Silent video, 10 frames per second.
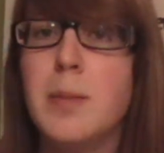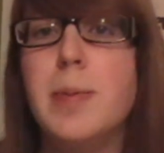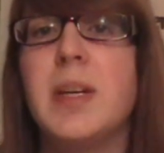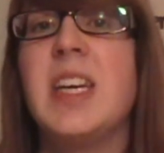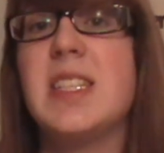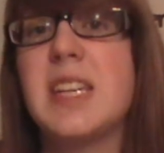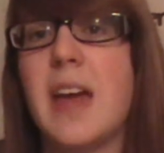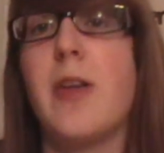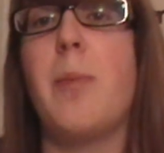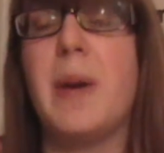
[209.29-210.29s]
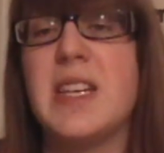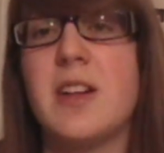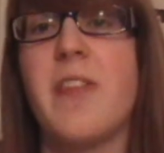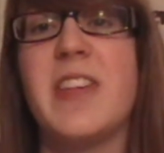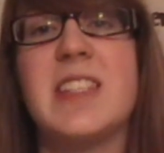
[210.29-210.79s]
people can get together
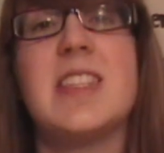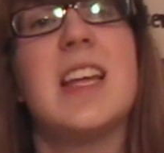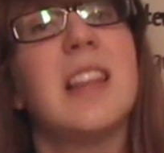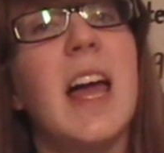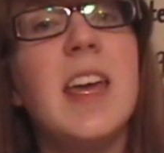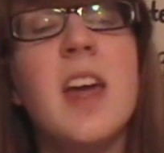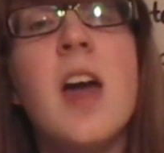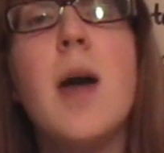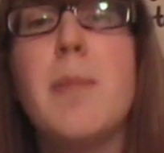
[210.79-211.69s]
based on things that they like,